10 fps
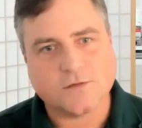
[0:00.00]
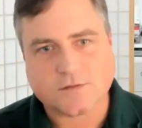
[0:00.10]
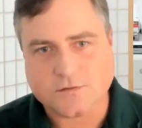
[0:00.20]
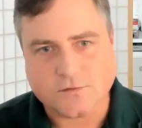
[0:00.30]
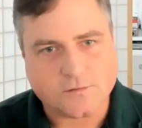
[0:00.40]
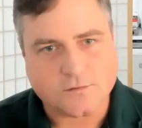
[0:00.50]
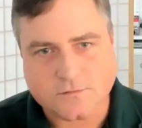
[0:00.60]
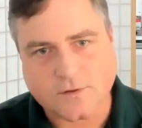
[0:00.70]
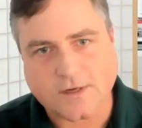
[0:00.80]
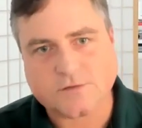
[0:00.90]
traditional
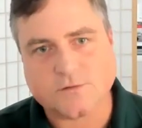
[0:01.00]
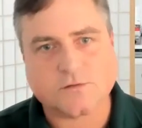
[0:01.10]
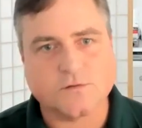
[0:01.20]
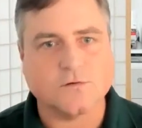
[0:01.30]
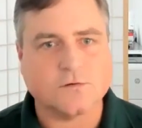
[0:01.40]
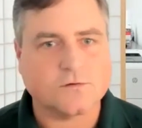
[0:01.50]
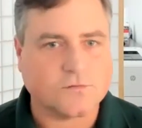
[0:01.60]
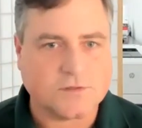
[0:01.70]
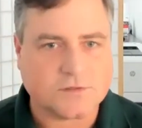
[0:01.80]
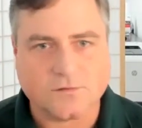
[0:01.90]
graduate school,
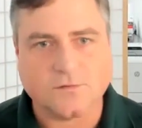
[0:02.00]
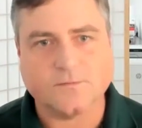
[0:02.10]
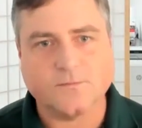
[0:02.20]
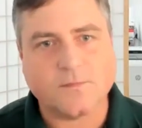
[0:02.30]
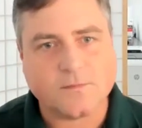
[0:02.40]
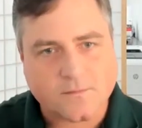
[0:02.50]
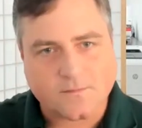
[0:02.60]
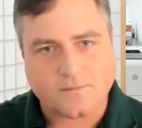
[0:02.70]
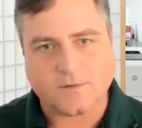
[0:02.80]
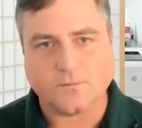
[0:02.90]
traditional,
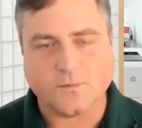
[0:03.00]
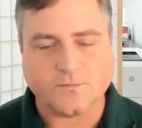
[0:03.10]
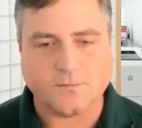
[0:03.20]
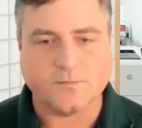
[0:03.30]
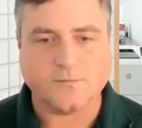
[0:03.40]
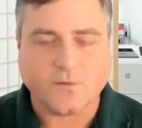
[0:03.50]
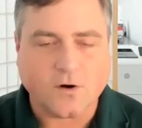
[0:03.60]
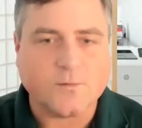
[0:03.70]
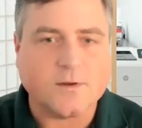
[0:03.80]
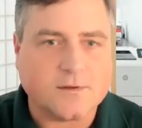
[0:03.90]
we've been
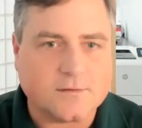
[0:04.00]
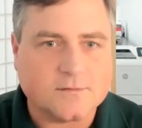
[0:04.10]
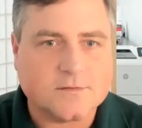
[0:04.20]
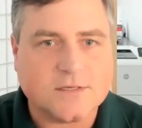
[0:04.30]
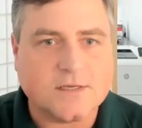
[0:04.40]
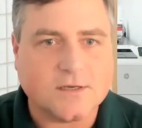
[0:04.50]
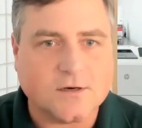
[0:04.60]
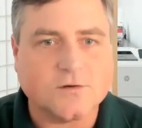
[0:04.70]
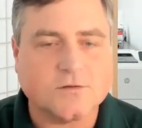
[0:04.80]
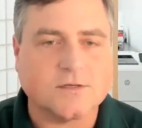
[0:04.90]
farming
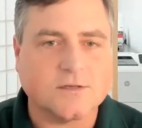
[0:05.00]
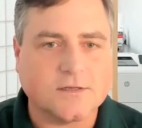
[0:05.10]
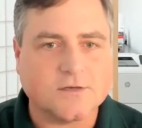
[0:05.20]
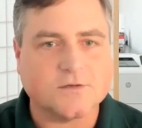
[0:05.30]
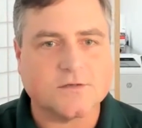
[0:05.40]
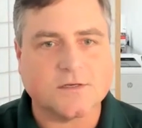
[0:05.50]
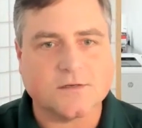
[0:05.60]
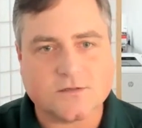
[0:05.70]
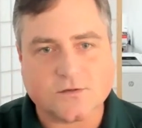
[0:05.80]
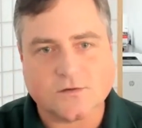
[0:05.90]
CEOs and leaders in
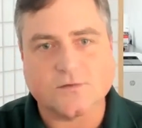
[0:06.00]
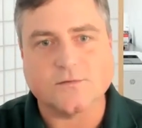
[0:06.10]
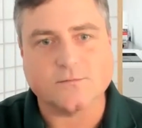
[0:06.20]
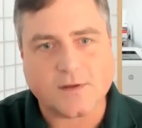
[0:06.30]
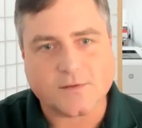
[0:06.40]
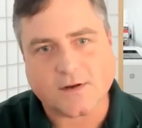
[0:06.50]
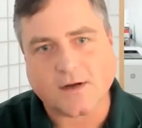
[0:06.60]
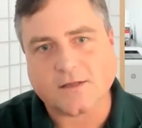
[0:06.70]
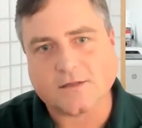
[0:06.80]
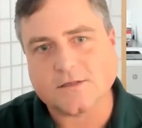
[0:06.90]
a certain
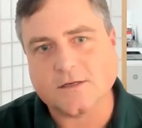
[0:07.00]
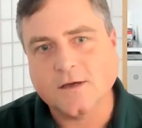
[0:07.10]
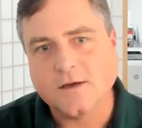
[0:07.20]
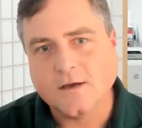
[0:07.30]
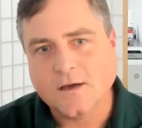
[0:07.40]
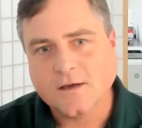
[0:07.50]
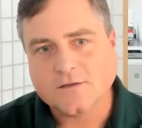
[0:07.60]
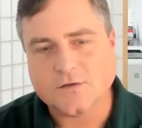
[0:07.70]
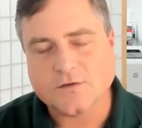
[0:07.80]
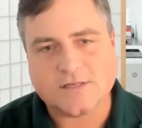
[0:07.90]
methodology.
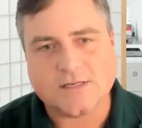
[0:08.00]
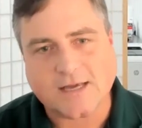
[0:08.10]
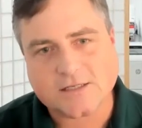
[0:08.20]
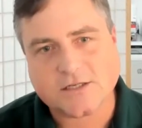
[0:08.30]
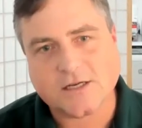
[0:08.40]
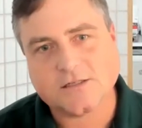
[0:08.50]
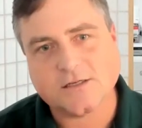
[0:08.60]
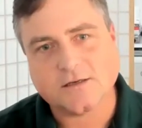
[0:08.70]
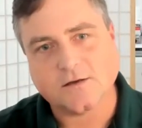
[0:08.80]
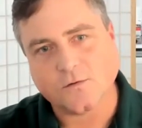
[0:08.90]
Do you see that
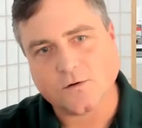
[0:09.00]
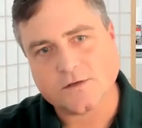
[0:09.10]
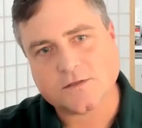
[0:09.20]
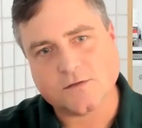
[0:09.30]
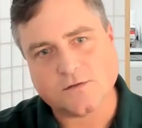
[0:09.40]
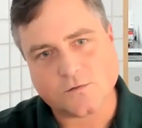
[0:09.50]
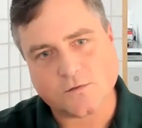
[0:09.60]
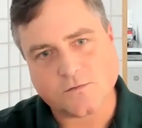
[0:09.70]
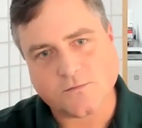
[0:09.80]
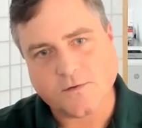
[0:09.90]
changing in order to
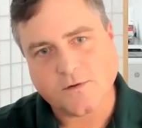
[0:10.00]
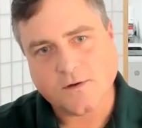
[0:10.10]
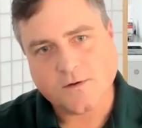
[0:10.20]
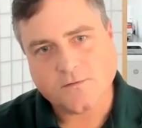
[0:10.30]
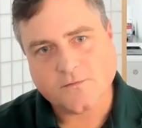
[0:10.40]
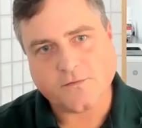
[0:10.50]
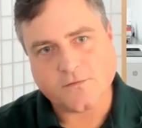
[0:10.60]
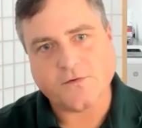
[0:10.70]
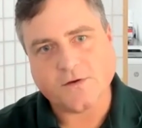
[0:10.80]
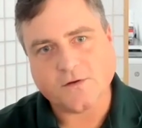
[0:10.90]
sort of
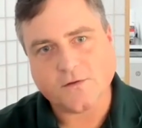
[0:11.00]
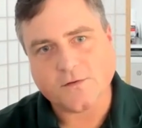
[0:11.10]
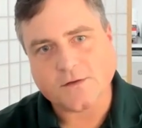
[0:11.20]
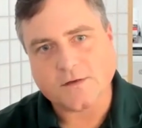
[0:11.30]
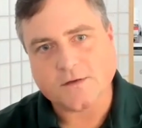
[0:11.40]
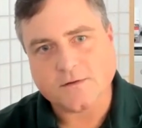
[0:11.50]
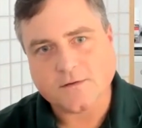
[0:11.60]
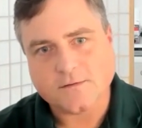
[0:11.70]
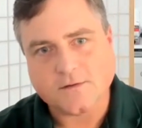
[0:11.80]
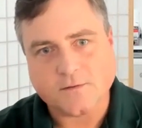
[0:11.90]
fulfill the
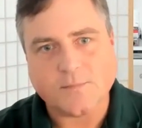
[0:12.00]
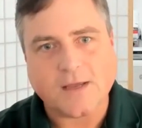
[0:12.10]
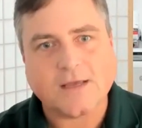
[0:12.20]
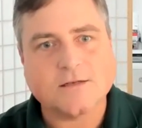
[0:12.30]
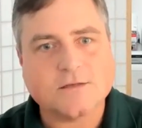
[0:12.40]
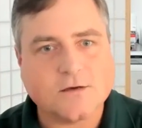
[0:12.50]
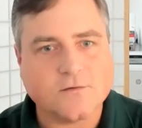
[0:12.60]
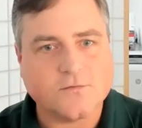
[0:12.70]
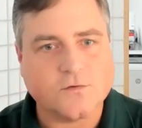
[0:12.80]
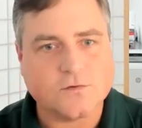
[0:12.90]
demand
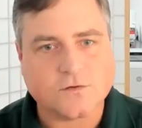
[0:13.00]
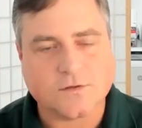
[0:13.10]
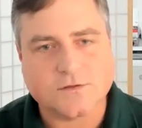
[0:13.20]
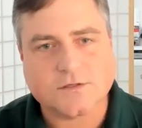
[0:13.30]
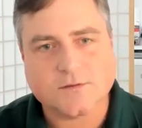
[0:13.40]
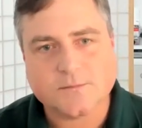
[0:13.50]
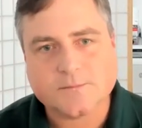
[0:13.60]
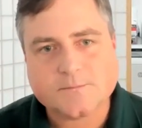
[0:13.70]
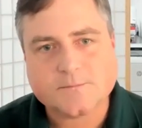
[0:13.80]
of future leadership?